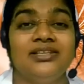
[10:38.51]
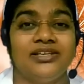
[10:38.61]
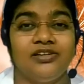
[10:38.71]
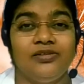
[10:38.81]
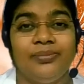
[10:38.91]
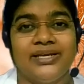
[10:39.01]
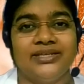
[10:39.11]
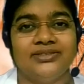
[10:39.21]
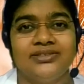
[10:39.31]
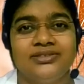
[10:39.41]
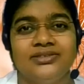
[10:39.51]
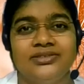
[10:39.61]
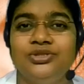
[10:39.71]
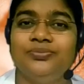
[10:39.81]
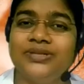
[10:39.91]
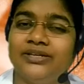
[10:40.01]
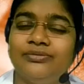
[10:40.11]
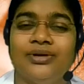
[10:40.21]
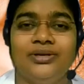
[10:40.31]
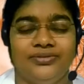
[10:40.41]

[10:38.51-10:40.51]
little pains to bigger one,